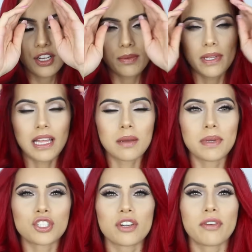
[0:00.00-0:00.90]
Could be like a
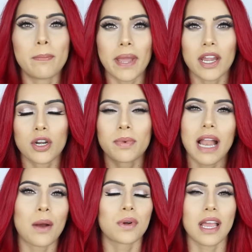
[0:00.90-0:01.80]
picture of a bear, but
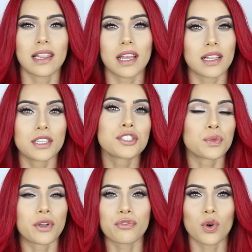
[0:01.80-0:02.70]
I will get like at least
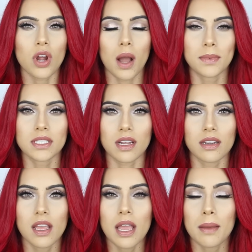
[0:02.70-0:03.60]
3 or 4 comments
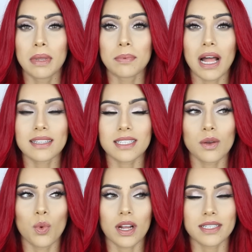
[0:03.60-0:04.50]
on people
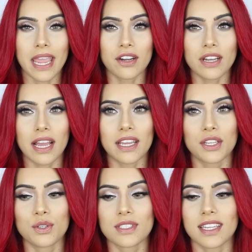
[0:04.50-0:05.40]
asking what hair dye I
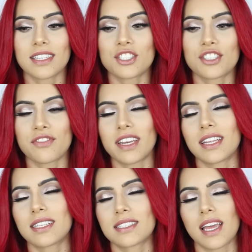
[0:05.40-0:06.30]
use, and it's just funny
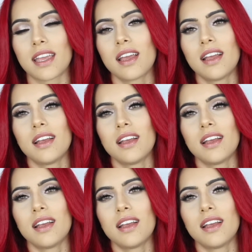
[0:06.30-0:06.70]
because like